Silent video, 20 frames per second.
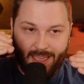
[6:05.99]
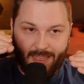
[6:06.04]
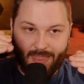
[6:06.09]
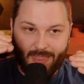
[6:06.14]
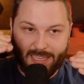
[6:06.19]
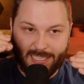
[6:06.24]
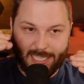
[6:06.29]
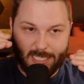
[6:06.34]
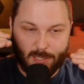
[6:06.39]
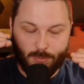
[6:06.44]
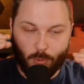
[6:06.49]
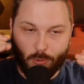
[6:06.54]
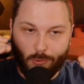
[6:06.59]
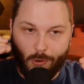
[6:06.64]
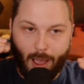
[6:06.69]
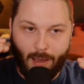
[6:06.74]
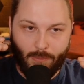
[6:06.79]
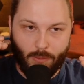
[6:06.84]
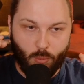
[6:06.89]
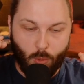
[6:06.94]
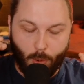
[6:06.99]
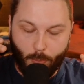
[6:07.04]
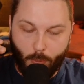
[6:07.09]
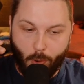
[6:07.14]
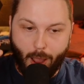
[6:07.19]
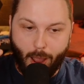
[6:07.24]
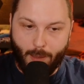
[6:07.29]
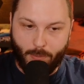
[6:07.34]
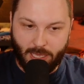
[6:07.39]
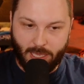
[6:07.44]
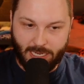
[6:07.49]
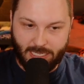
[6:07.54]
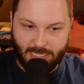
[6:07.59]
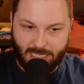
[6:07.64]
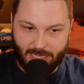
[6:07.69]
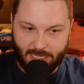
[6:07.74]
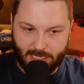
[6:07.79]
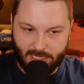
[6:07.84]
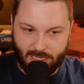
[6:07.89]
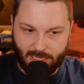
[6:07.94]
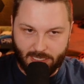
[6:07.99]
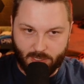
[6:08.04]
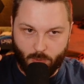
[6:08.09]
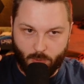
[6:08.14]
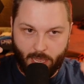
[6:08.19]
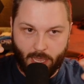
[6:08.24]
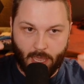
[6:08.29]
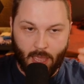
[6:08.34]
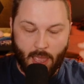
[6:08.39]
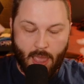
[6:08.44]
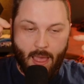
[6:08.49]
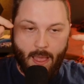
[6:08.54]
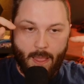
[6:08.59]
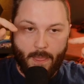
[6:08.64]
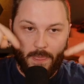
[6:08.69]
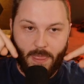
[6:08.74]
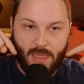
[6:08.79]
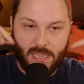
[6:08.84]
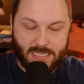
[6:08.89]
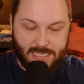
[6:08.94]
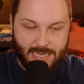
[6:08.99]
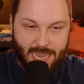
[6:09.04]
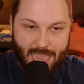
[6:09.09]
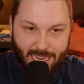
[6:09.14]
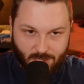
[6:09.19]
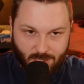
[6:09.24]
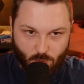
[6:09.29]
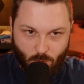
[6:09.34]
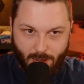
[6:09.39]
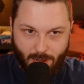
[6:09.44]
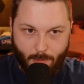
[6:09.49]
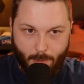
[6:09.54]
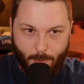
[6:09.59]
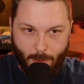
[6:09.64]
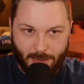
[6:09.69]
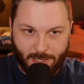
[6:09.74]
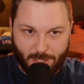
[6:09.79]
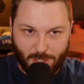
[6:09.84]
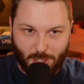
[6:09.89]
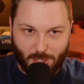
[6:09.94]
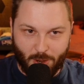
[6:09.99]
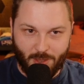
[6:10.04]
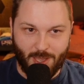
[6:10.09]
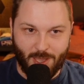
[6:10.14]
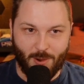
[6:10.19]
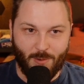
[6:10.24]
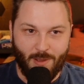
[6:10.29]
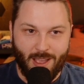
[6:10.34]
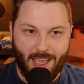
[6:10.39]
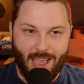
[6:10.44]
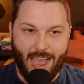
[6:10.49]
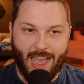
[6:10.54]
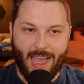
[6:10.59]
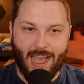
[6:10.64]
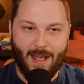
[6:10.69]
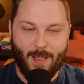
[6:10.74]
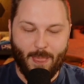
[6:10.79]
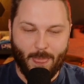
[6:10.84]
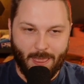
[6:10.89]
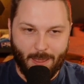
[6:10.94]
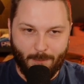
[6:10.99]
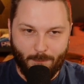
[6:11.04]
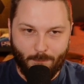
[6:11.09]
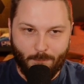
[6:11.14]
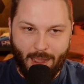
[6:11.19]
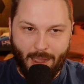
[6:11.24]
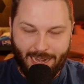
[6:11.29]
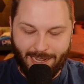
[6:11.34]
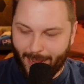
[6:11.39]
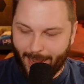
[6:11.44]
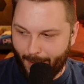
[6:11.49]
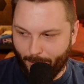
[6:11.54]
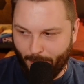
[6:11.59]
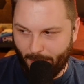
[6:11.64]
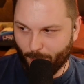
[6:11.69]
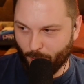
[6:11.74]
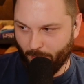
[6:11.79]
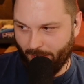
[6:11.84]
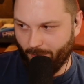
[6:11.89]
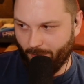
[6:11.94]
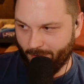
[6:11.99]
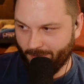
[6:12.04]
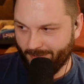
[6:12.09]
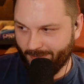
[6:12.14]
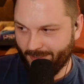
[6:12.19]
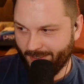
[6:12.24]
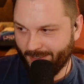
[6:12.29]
This is we're probably going to see this week. This next one I'm about to show you might not be real.